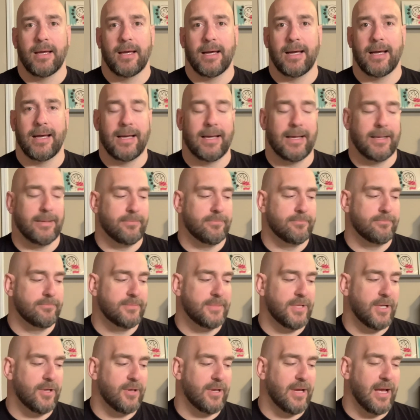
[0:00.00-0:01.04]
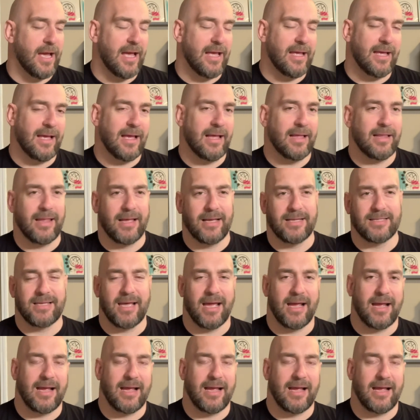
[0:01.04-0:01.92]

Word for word: Um, you know, I, like I said,